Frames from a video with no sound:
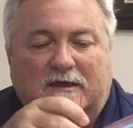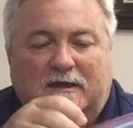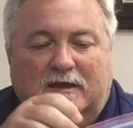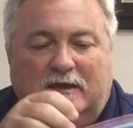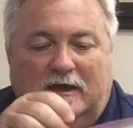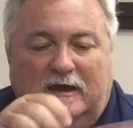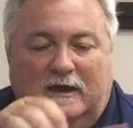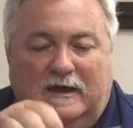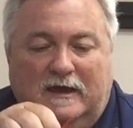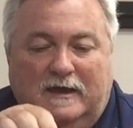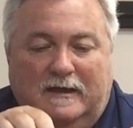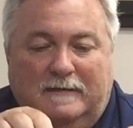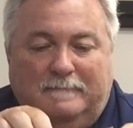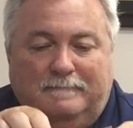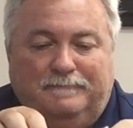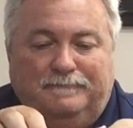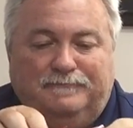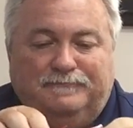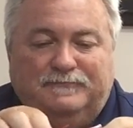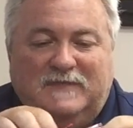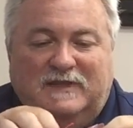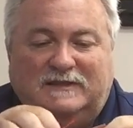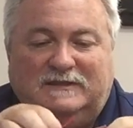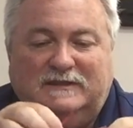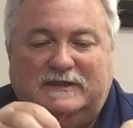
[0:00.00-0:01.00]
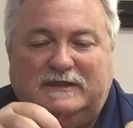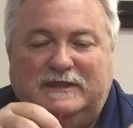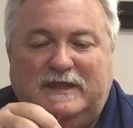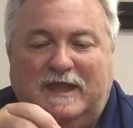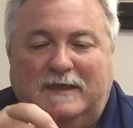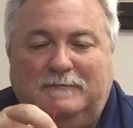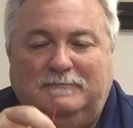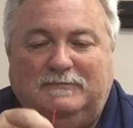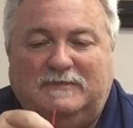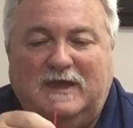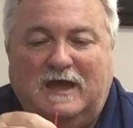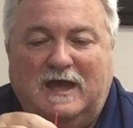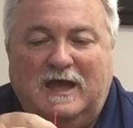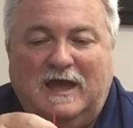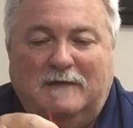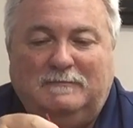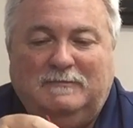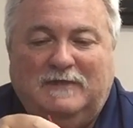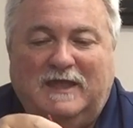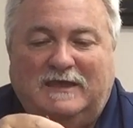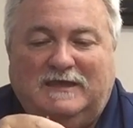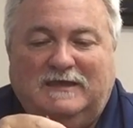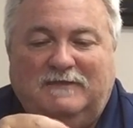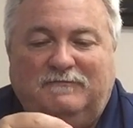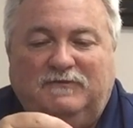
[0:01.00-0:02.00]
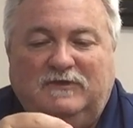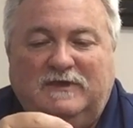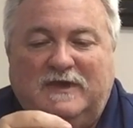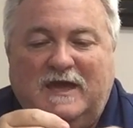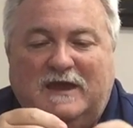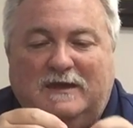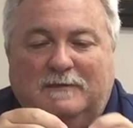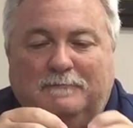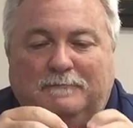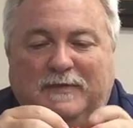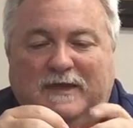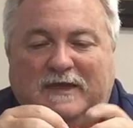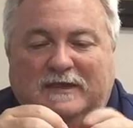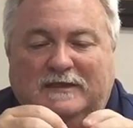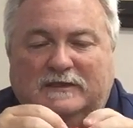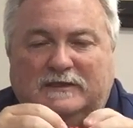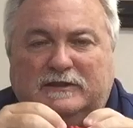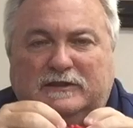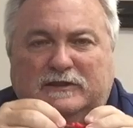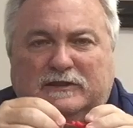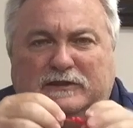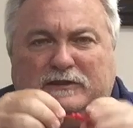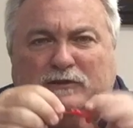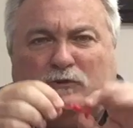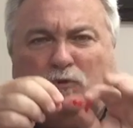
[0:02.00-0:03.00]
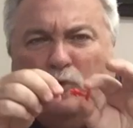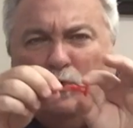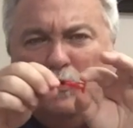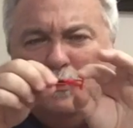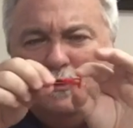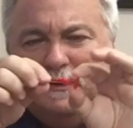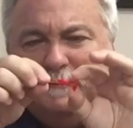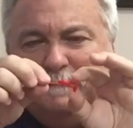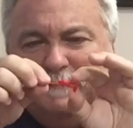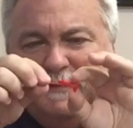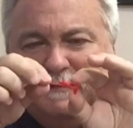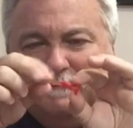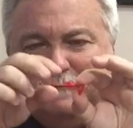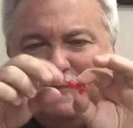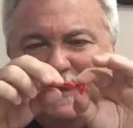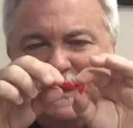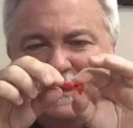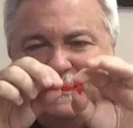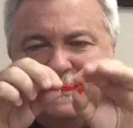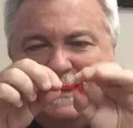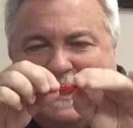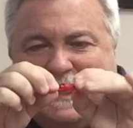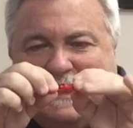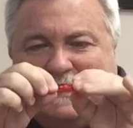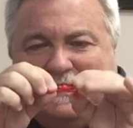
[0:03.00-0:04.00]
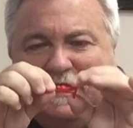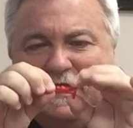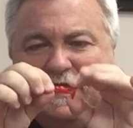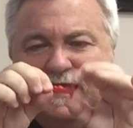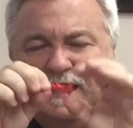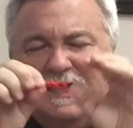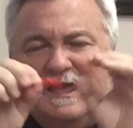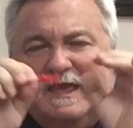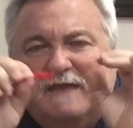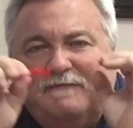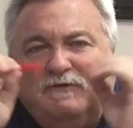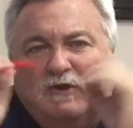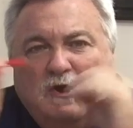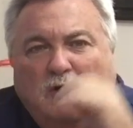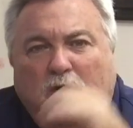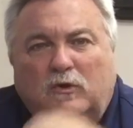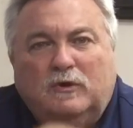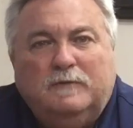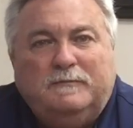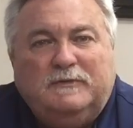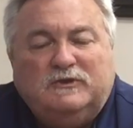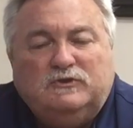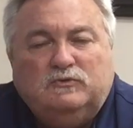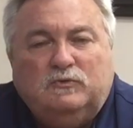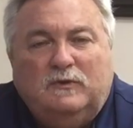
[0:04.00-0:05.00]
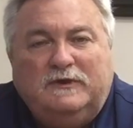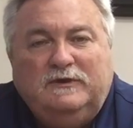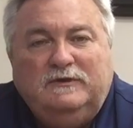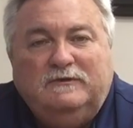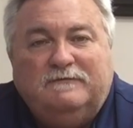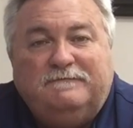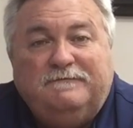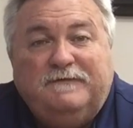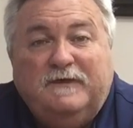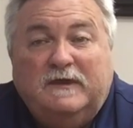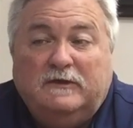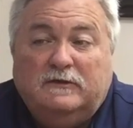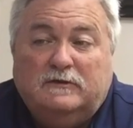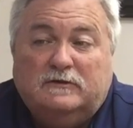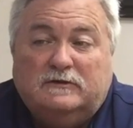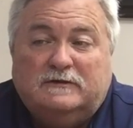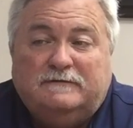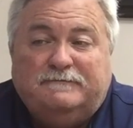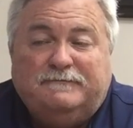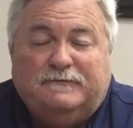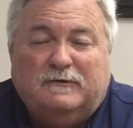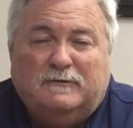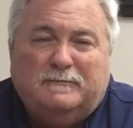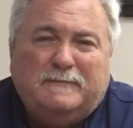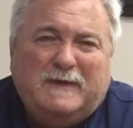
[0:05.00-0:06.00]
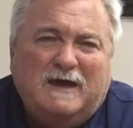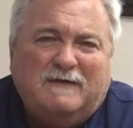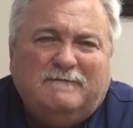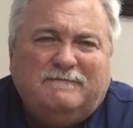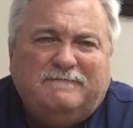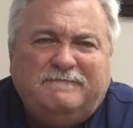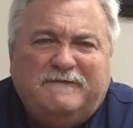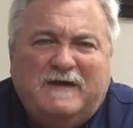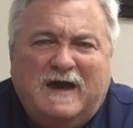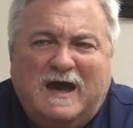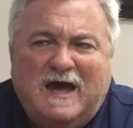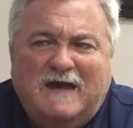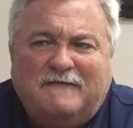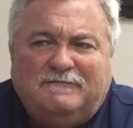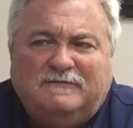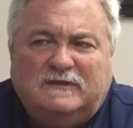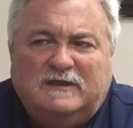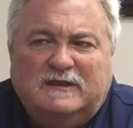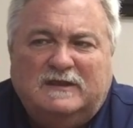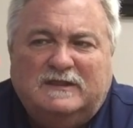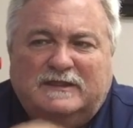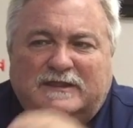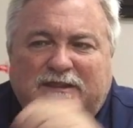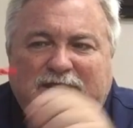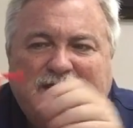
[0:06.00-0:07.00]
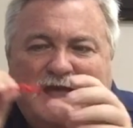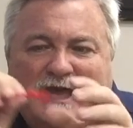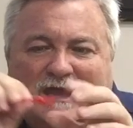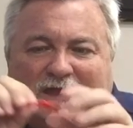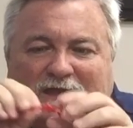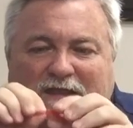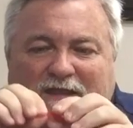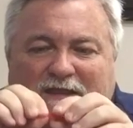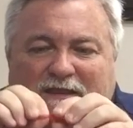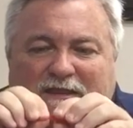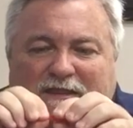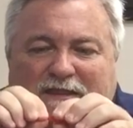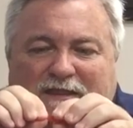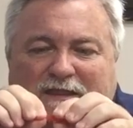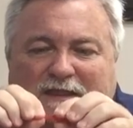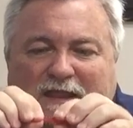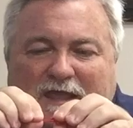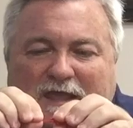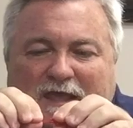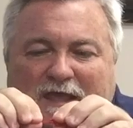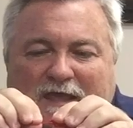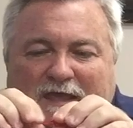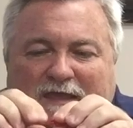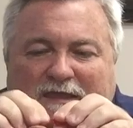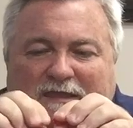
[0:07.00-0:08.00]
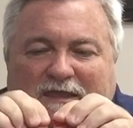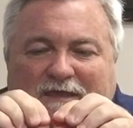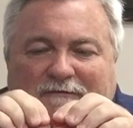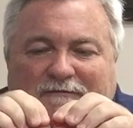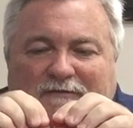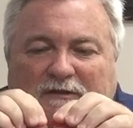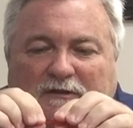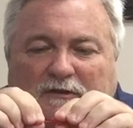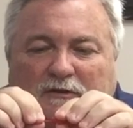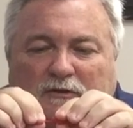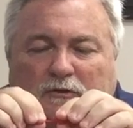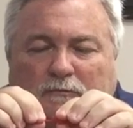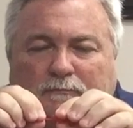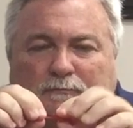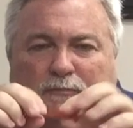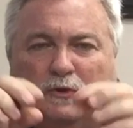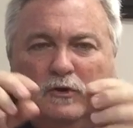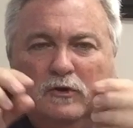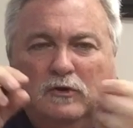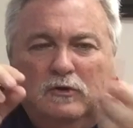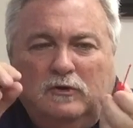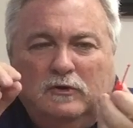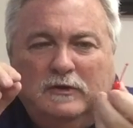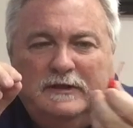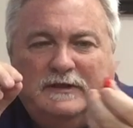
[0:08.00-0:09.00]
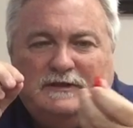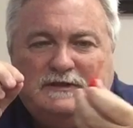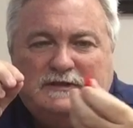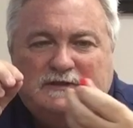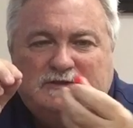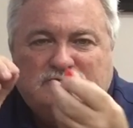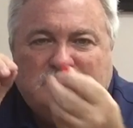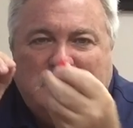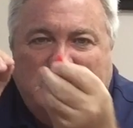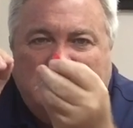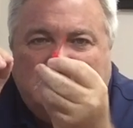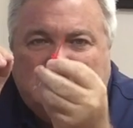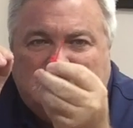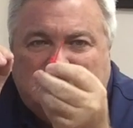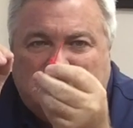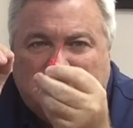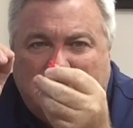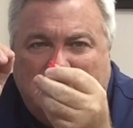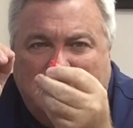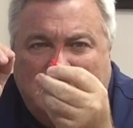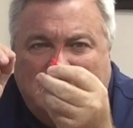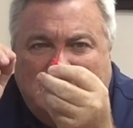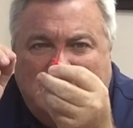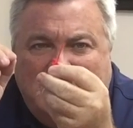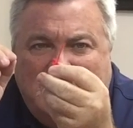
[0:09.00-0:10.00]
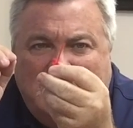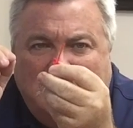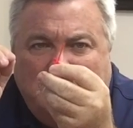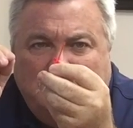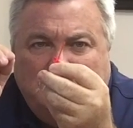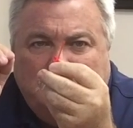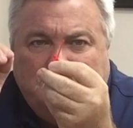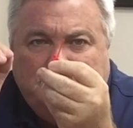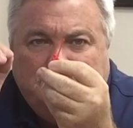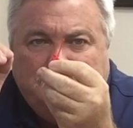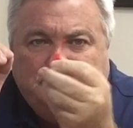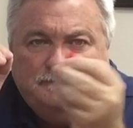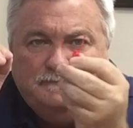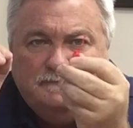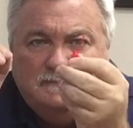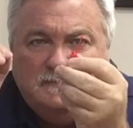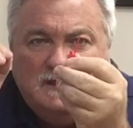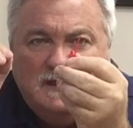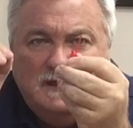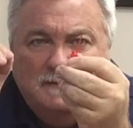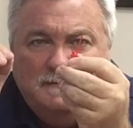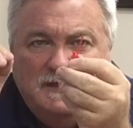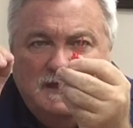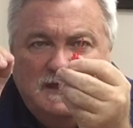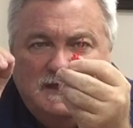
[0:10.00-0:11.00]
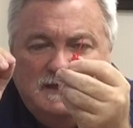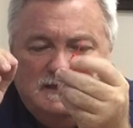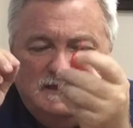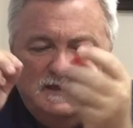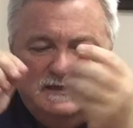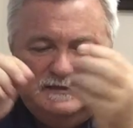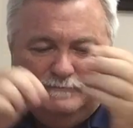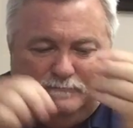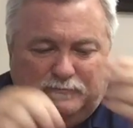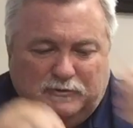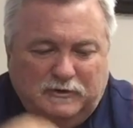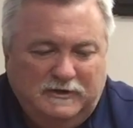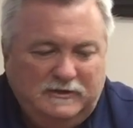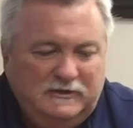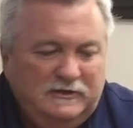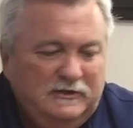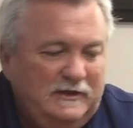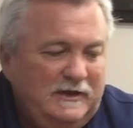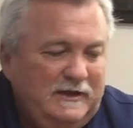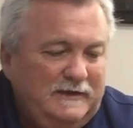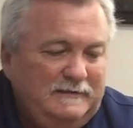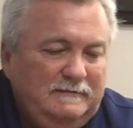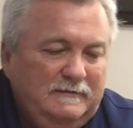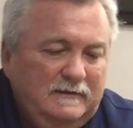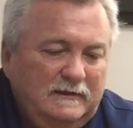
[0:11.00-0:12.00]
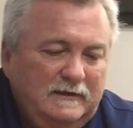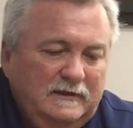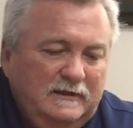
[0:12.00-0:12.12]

Um, at the same time, like if you got a bent sword, a bent bayonet, if you hold it between your fingers for about five, ten seconds, give it a little pull, it straightens right out. I mean, that's pretty good.